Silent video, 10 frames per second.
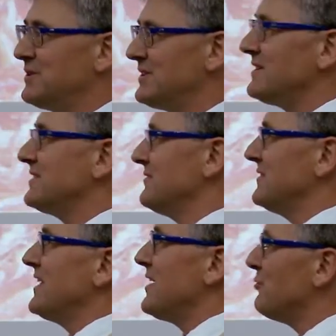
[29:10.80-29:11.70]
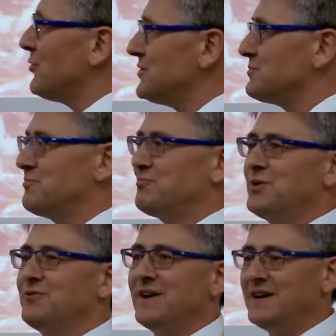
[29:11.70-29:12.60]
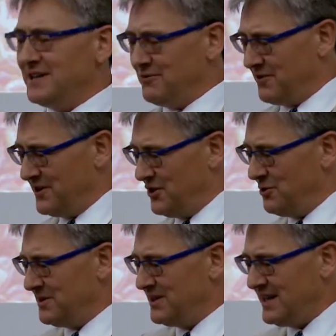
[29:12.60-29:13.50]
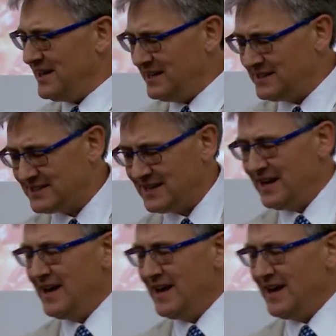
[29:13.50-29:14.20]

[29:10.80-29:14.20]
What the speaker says: productive, and therefore it's providing for human needs.